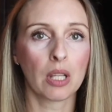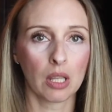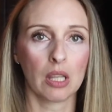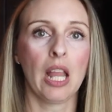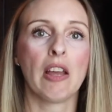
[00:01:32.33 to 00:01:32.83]

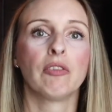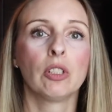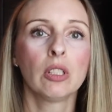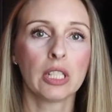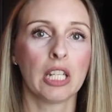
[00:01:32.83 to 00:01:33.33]

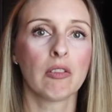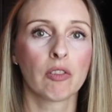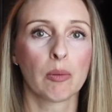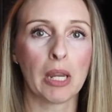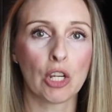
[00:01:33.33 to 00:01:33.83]
level
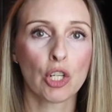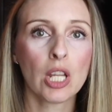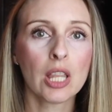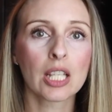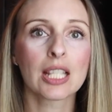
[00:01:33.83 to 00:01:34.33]

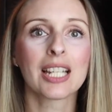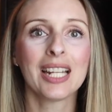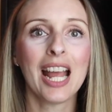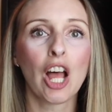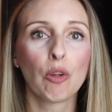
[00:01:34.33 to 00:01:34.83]
information that's going
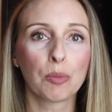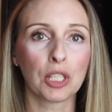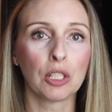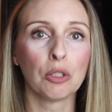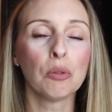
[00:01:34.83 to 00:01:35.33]
to help
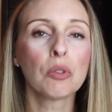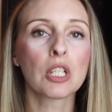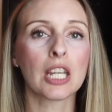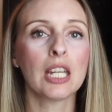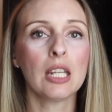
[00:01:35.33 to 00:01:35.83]
you
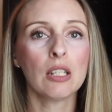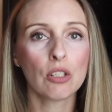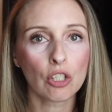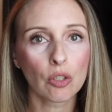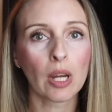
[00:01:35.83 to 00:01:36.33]
to
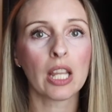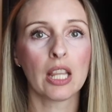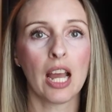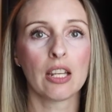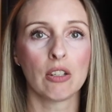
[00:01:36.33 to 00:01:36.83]
integrate
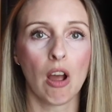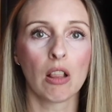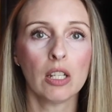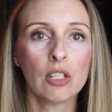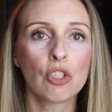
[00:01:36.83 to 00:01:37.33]
that
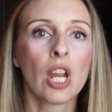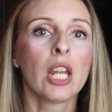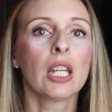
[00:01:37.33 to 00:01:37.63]
knowledge